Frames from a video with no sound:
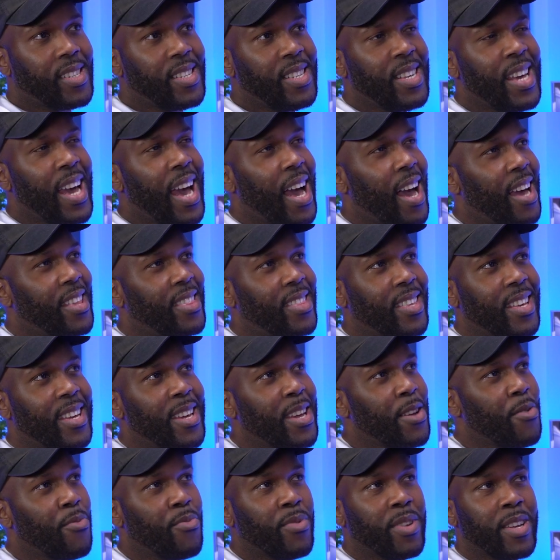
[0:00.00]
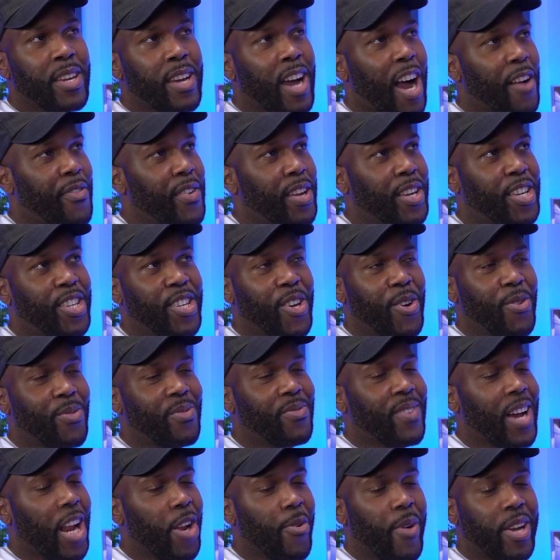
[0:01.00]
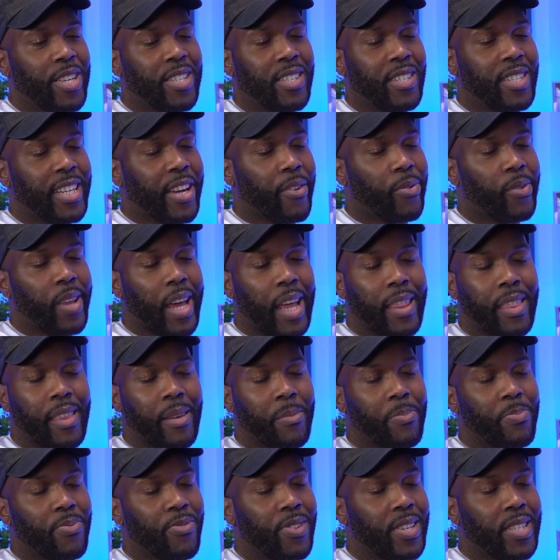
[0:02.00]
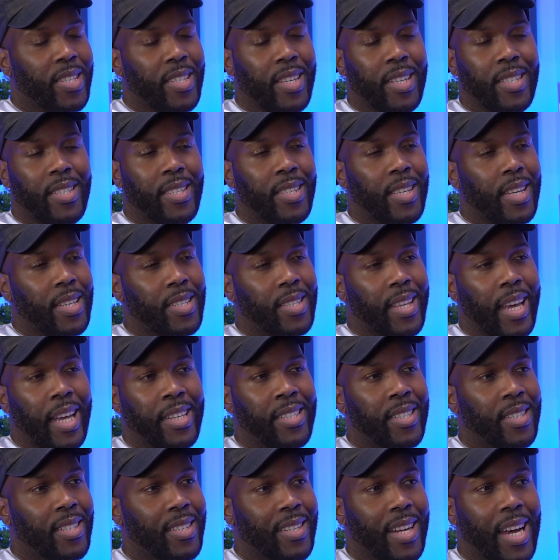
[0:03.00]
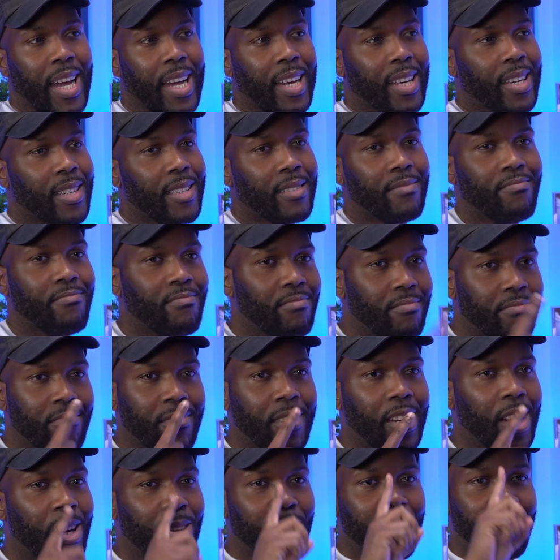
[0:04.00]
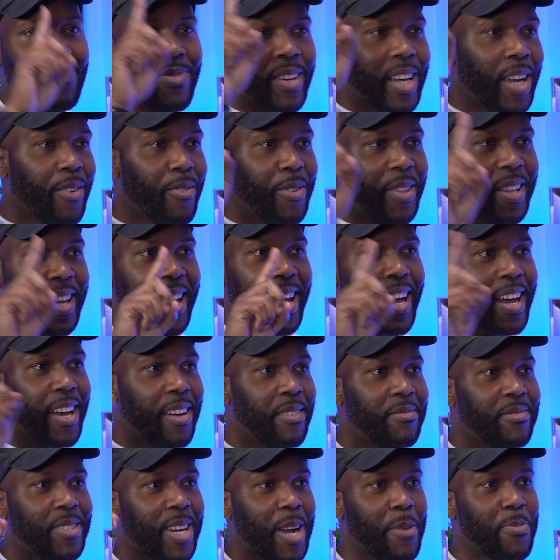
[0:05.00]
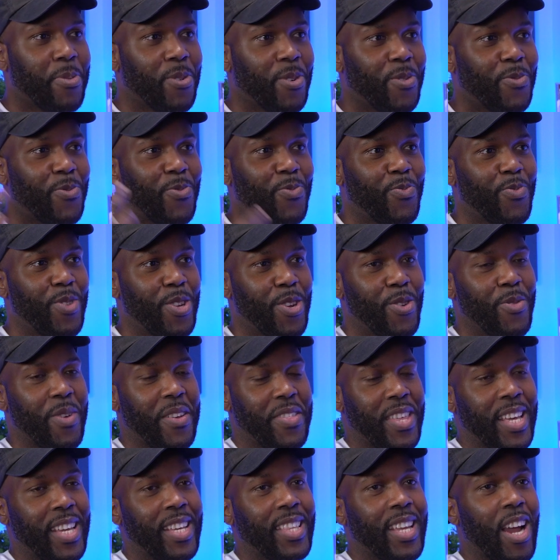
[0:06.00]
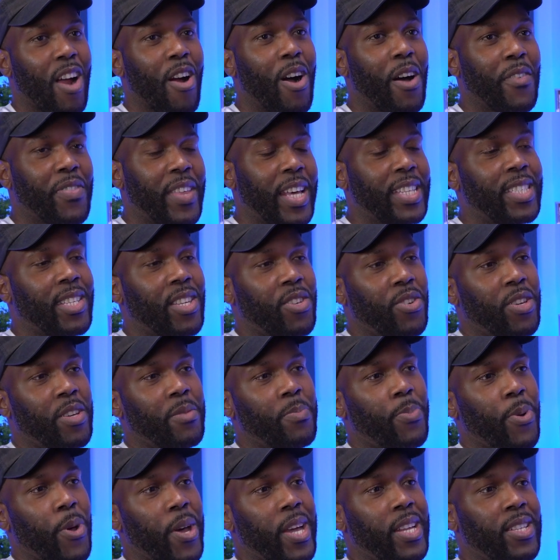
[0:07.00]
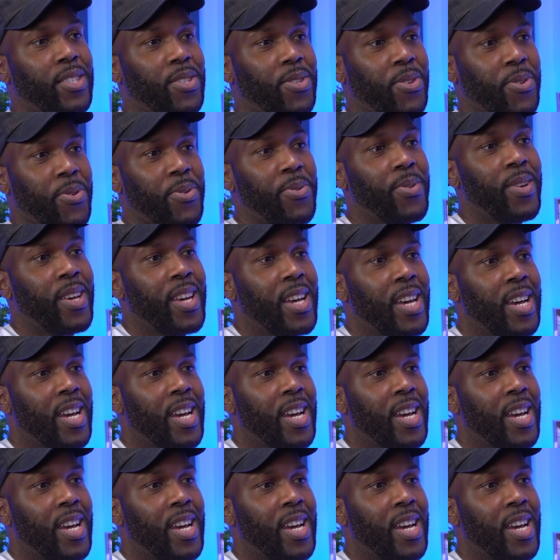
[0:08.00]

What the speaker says: Yeah, I think, valuation definitely at the pre-seed seed stages, like, finger in the air type of, I think there are things that you can put into,